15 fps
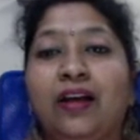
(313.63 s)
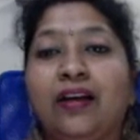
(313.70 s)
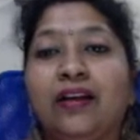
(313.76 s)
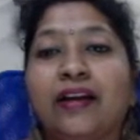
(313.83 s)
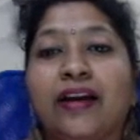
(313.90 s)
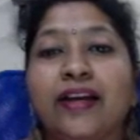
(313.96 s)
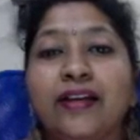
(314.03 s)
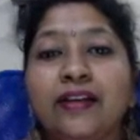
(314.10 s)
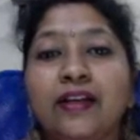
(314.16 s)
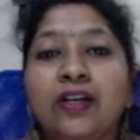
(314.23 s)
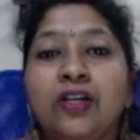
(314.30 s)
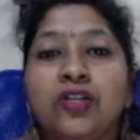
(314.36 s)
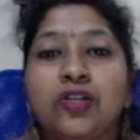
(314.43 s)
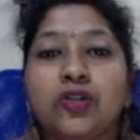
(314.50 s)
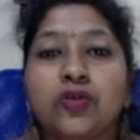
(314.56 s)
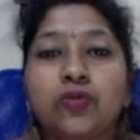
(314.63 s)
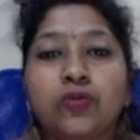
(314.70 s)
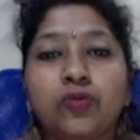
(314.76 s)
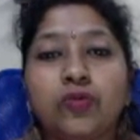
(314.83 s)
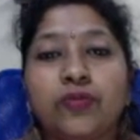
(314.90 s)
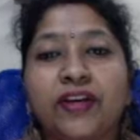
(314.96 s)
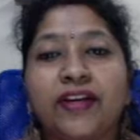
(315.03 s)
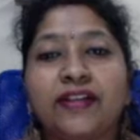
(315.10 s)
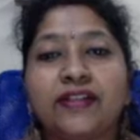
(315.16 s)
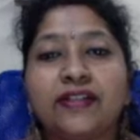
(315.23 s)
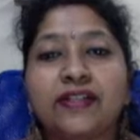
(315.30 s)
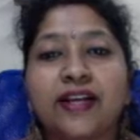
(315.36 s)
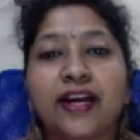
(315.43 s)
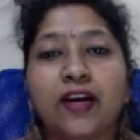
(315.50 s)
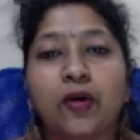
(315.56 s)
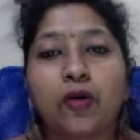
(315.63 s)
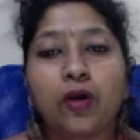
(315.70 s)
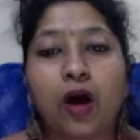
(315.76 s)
right? So you can decide on